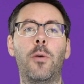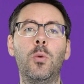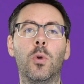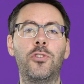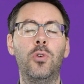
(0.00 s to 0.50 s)
you
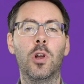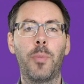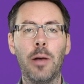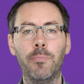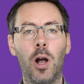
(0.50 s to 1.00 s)
want to talk
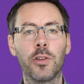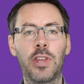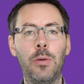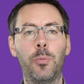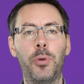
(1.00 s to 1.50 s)
about a mark
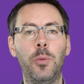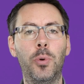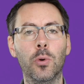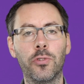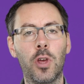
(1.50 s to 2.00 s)
scheme with
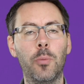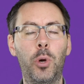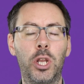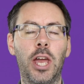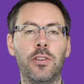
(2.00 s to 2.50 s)
pupils,
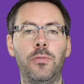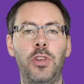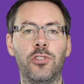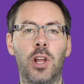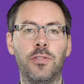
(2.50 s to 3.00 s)
putting it under the
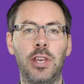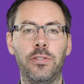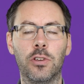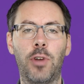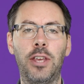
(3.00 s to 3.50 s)
visualizer is
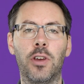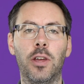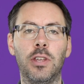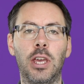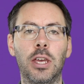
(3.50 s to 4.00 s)
a great
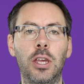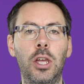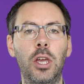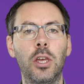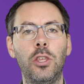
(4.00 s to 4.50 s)
idea.
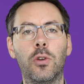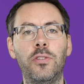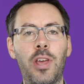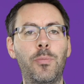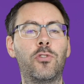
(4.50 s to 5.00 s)
You can
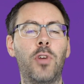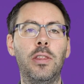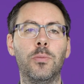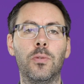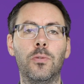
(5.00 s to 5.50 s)
demonstrate
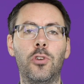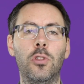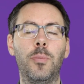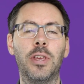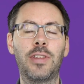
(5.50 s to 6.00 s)
to
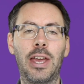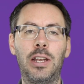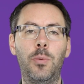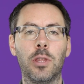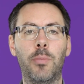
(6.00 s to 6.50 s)
them
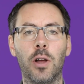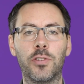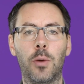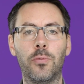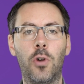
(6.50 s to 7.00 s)
exactly where the marks
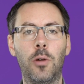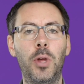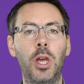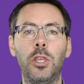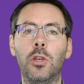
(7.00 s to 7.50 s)
come from,
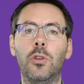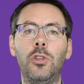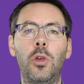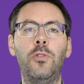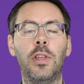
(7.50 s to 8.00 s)
you can
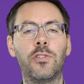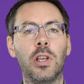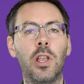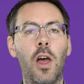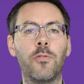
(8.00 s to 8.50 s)
use it to
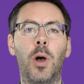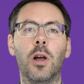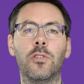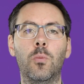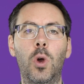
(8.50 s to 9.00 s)
live mark
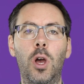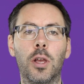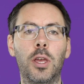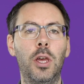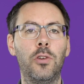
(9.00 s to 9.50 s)
some
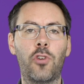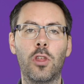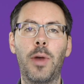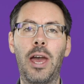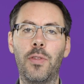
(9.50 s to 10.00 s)
work, show
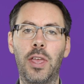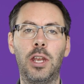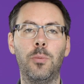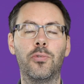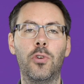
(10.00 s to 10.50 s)
them how they can
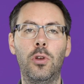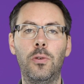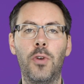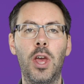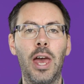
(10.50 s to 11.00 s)

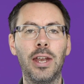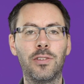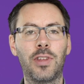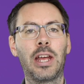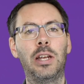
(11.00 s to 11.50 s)
improve and
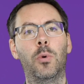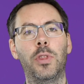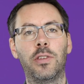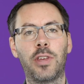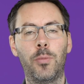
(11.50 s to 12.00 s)
exactly what the
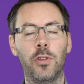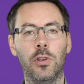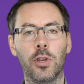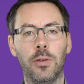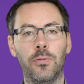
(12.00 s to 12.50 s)
examiners are
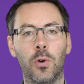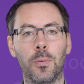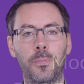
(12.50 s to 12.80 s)
looking for.